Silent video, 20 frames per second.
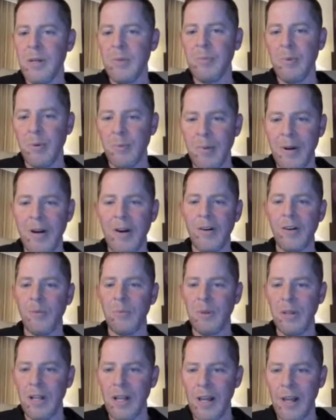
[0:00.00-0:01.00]
be prepared
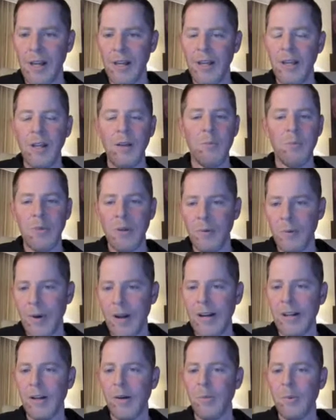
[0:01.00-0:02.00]
to play, be
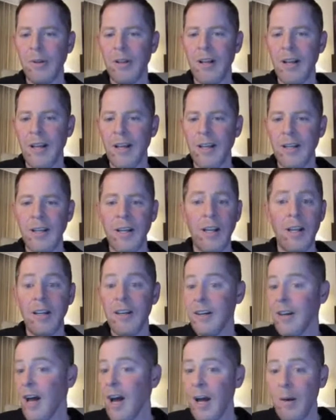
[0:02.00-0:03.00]
ready to play,
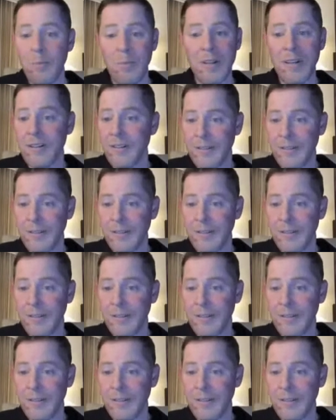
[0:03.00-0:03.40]
not be